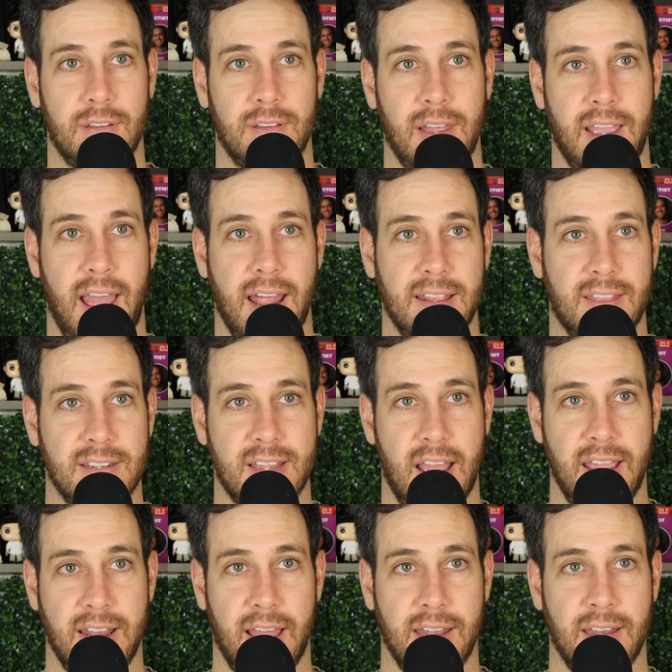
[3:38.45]
They added the
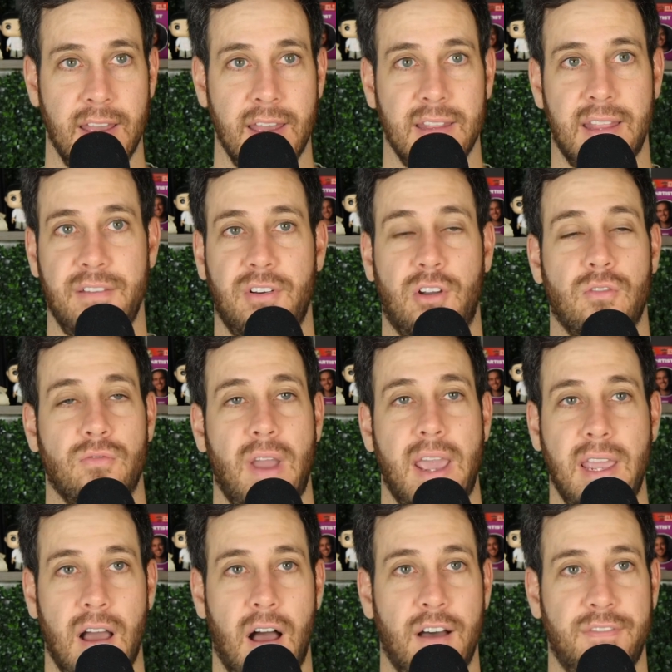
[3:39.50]
tight end. They have a
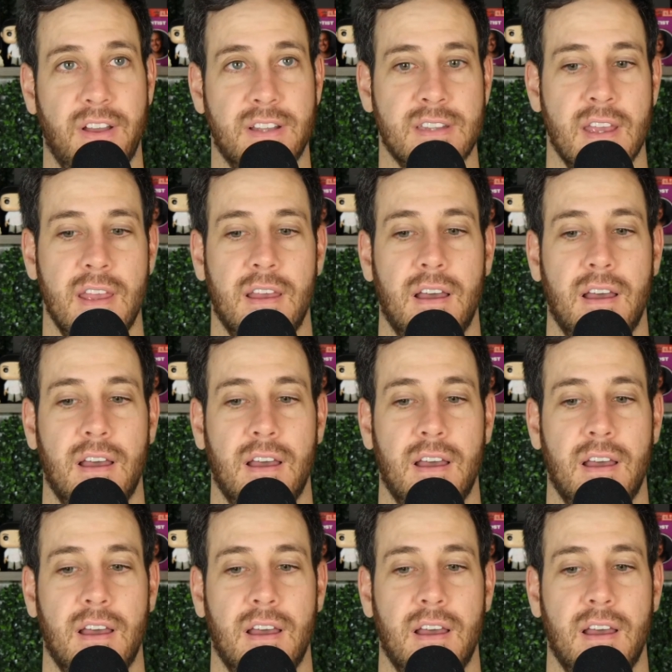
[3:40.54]
great offense.